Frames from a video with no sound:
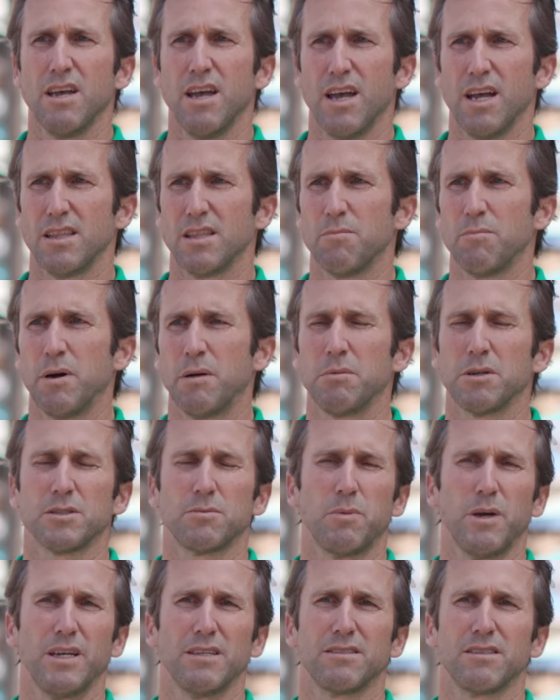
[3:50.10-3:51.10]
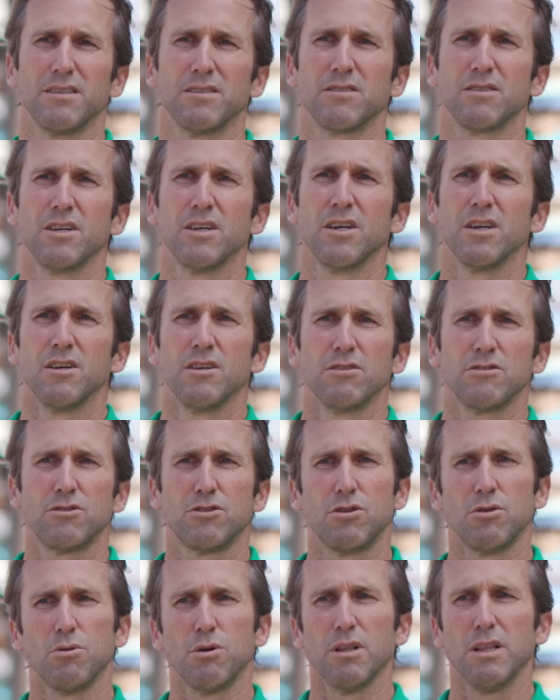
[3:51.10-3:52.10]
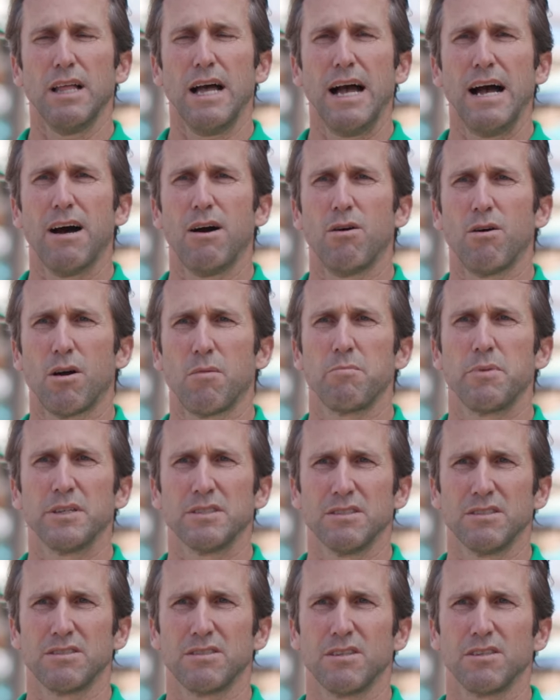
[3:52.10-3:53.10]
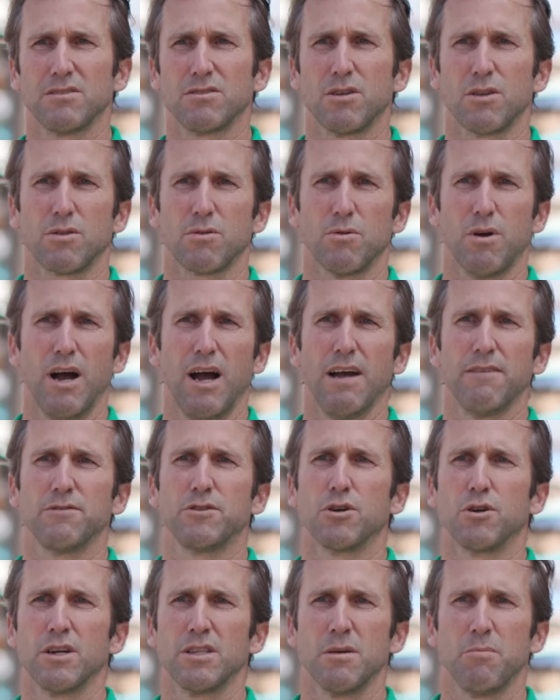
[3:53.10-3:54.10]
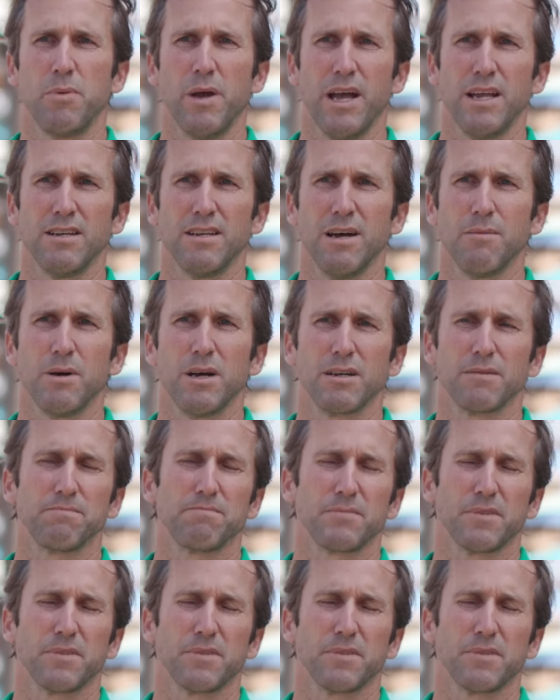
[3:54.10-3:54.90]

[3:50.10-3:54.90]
and the public spaces to allow our businesses to thrive during the pandemic.